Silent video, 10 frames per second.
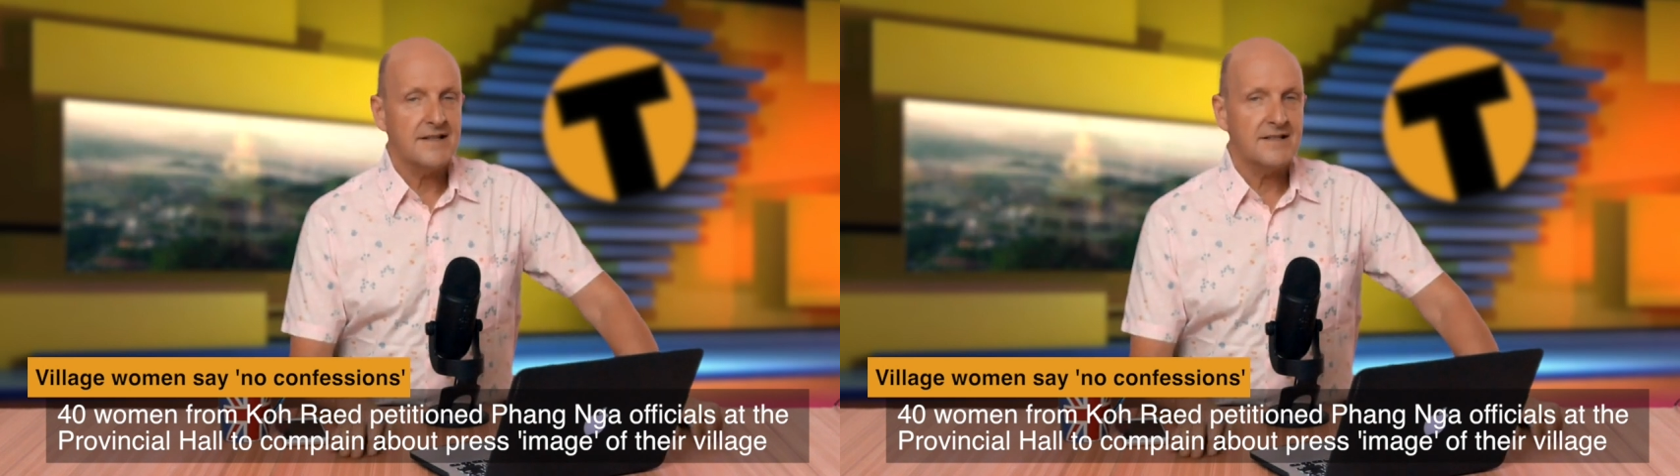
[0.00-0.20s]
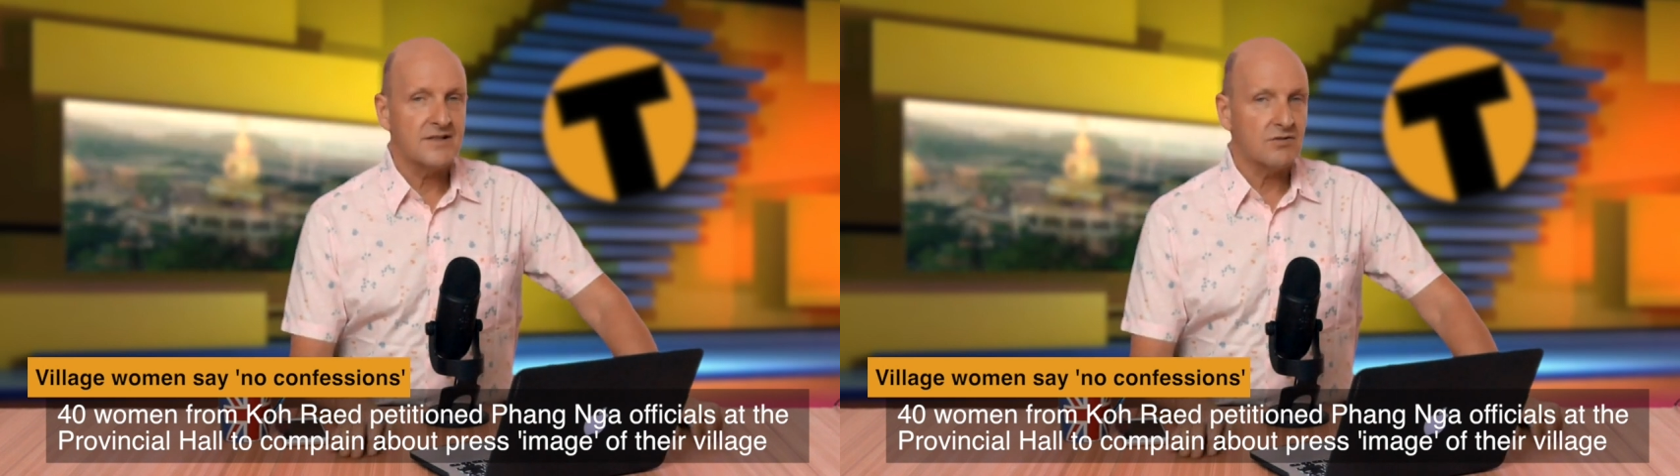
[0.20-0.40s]

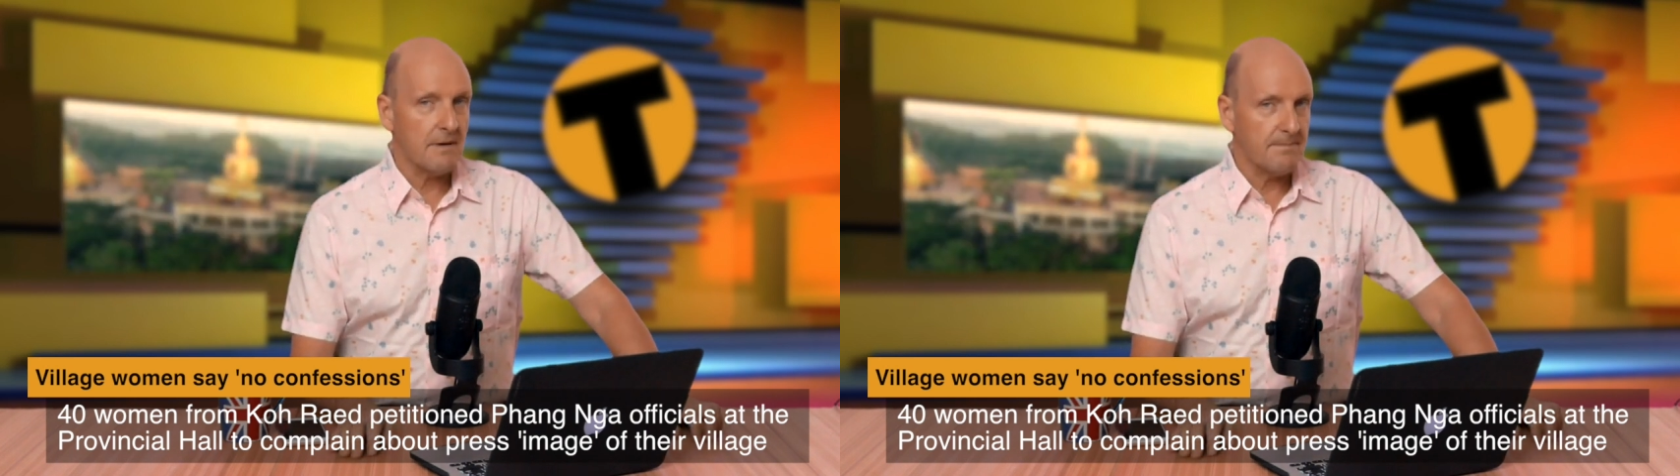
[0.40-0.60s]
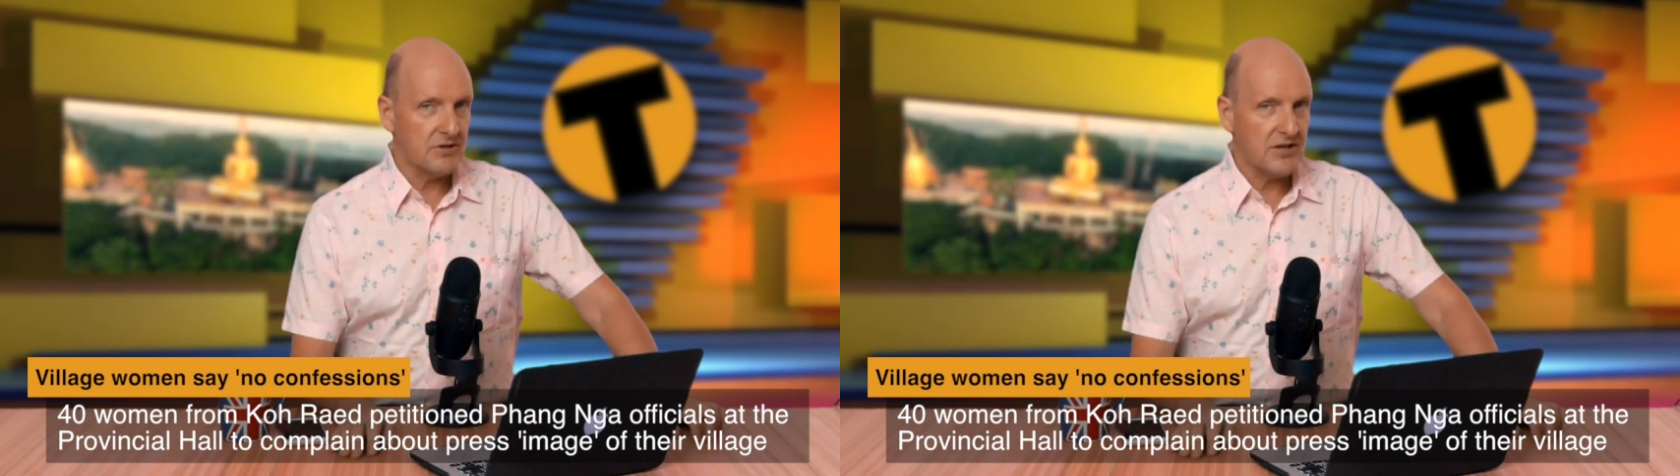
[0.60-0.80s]
and says the
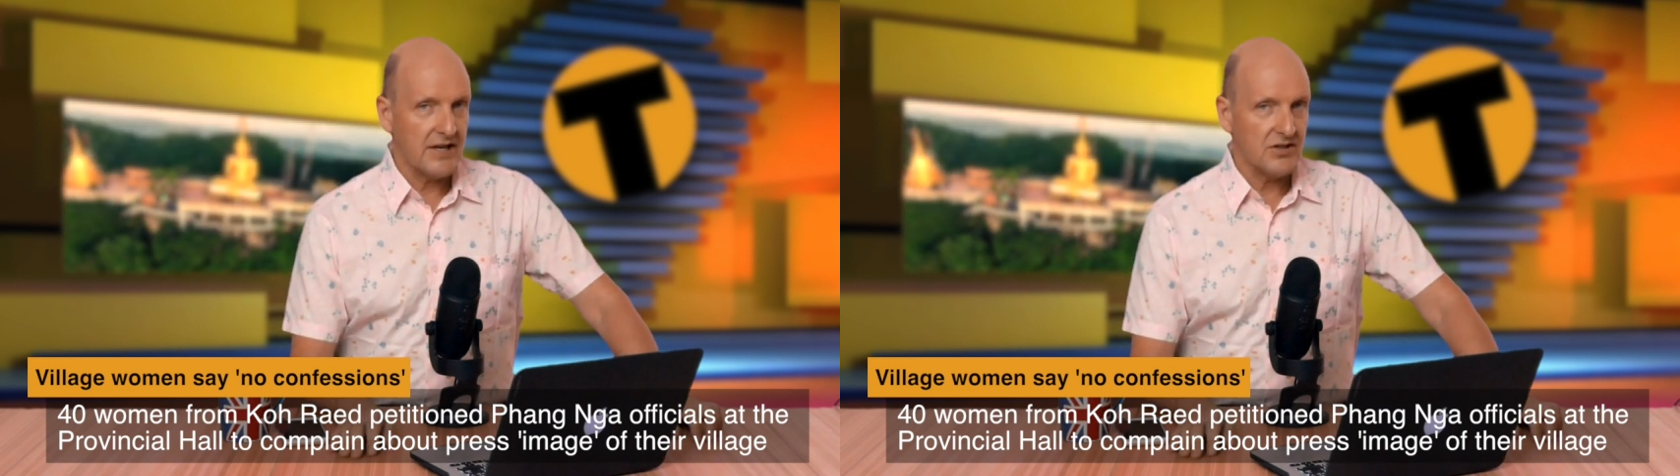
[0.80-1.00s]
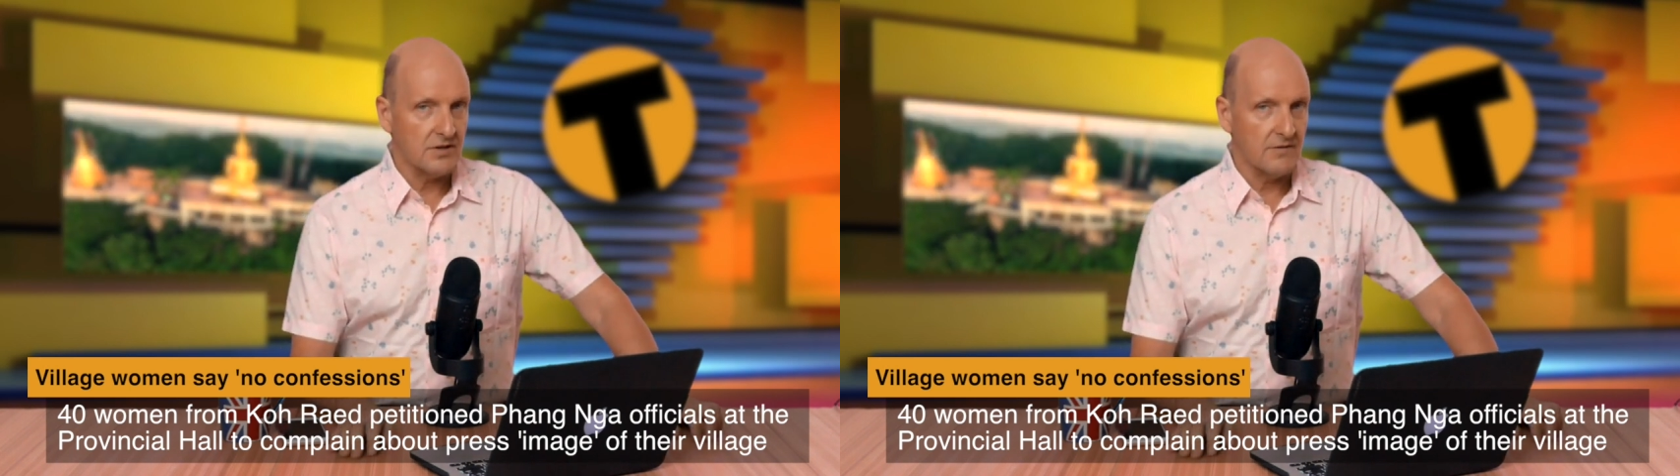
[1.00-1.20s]

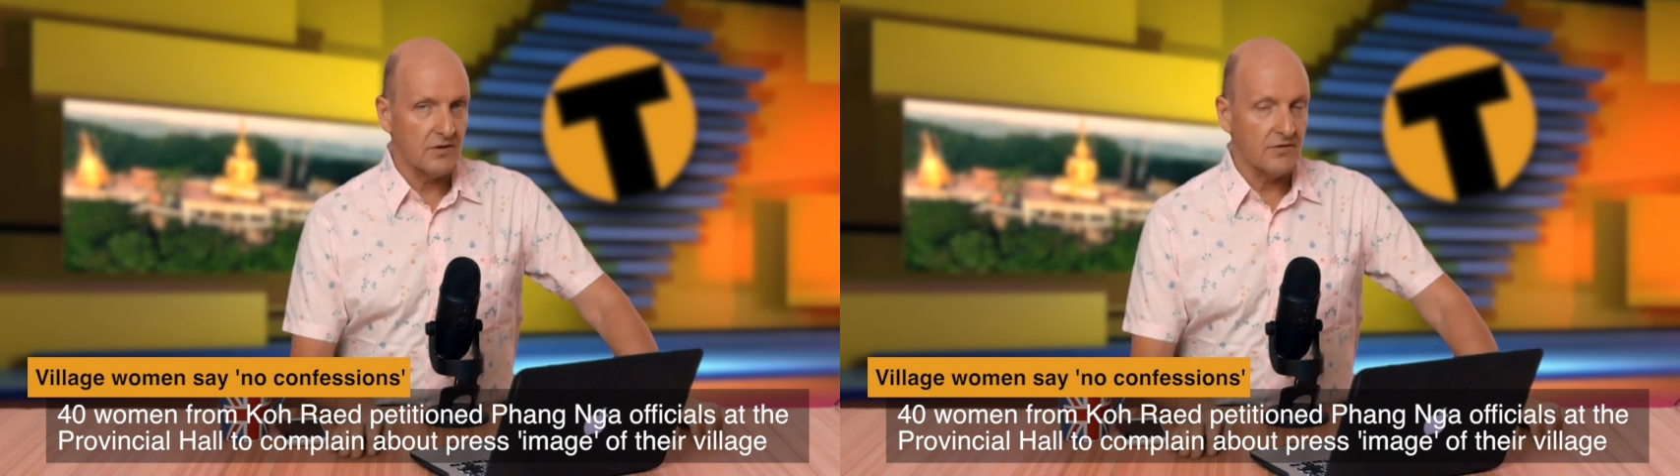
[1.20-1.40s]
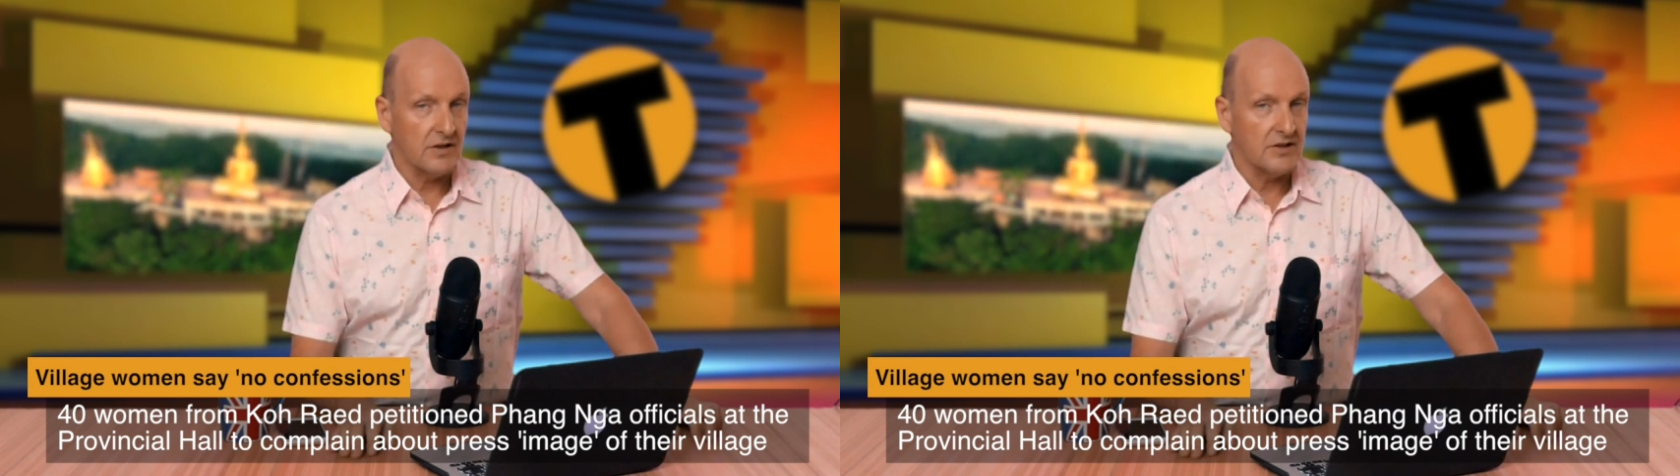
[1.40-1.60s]
reputation of
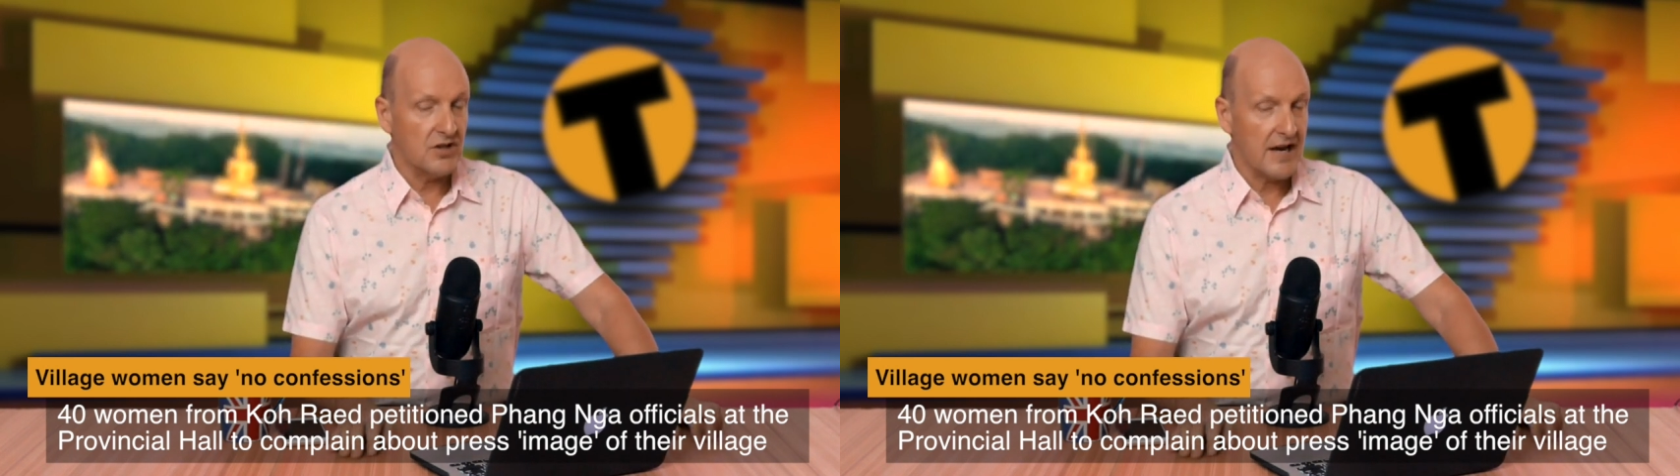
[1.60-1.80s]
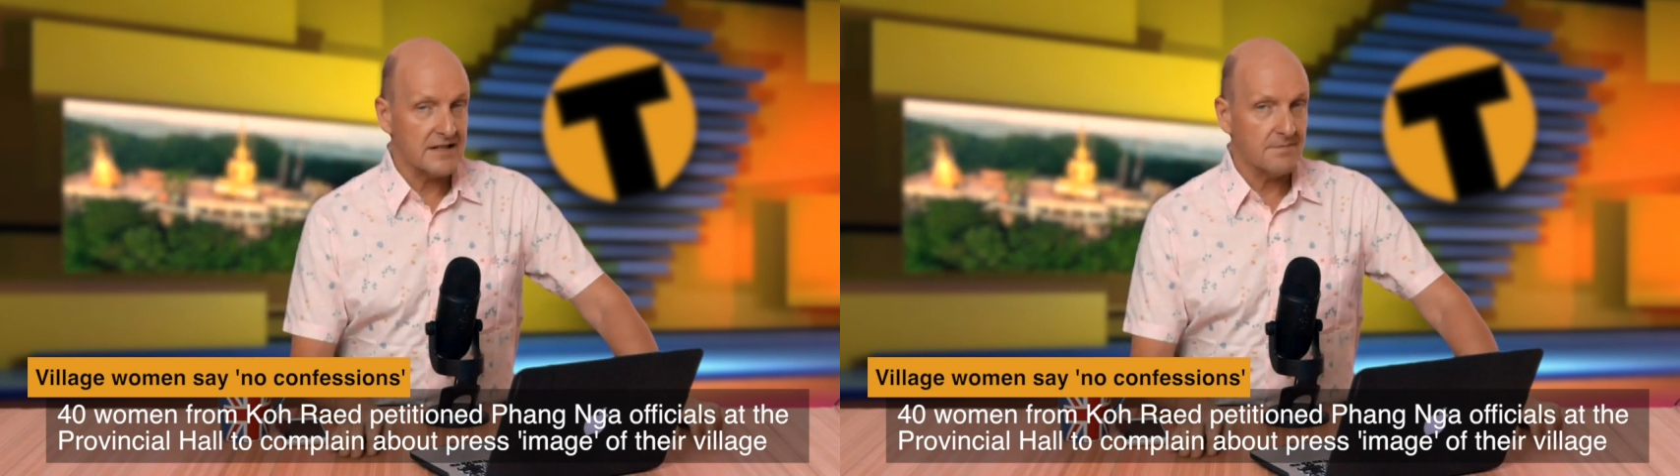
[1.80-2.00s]
the
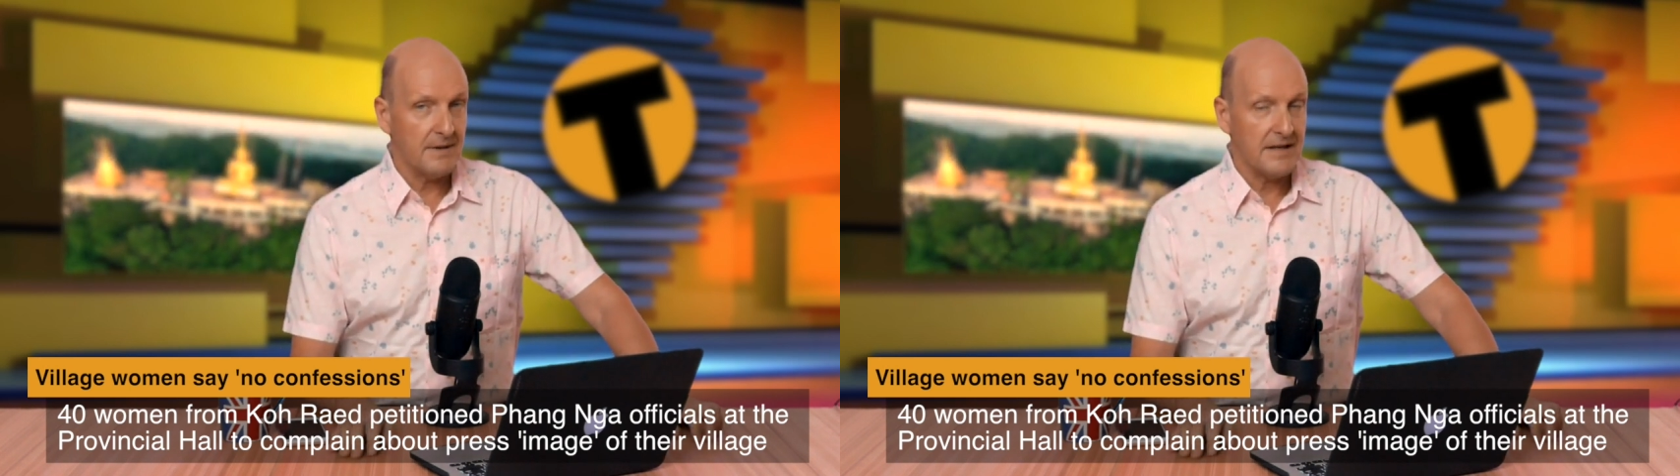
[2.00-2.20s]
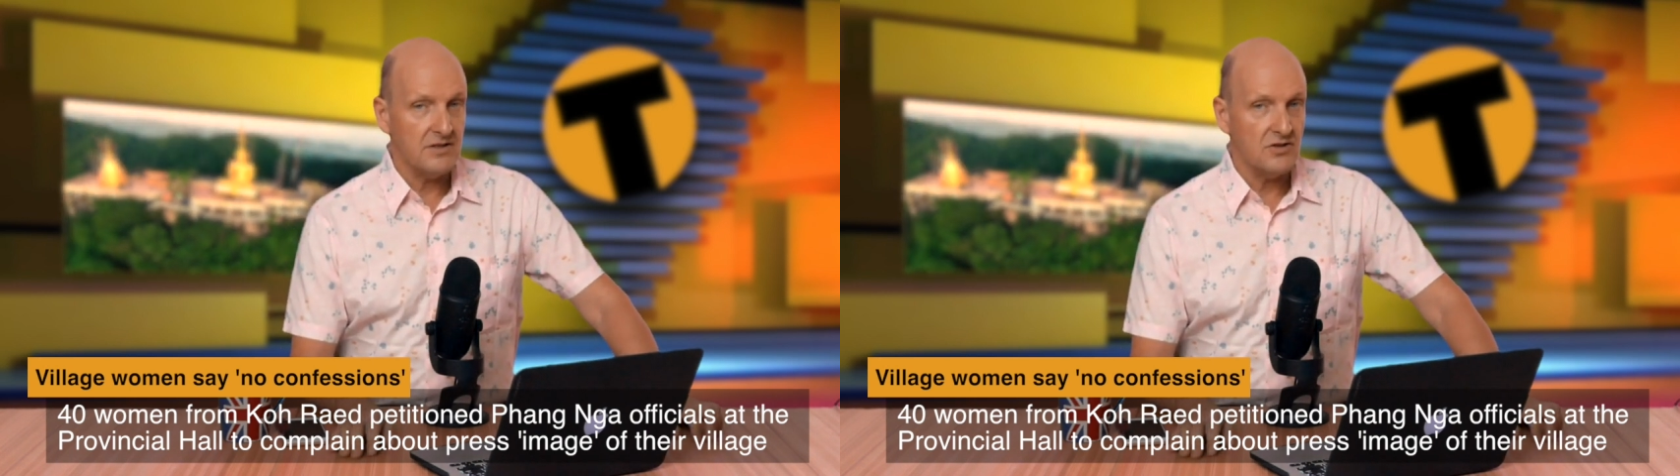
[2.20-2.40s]
village has been